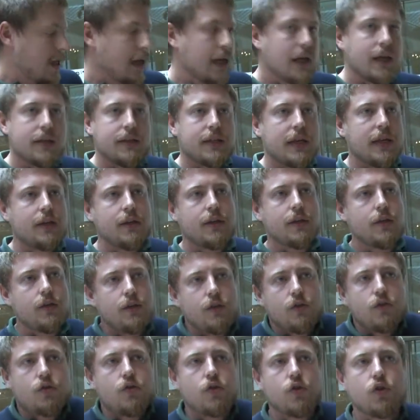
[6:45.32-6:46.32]
and then
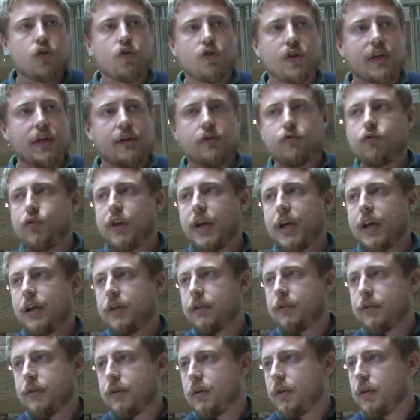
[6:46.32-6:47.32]
you can
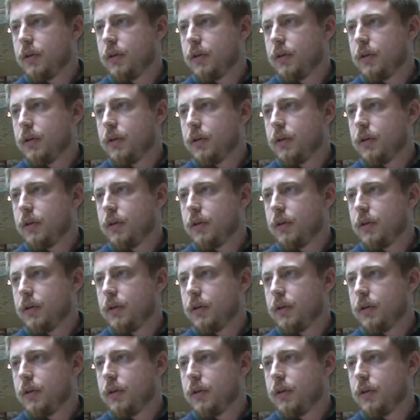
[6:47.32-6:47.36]
create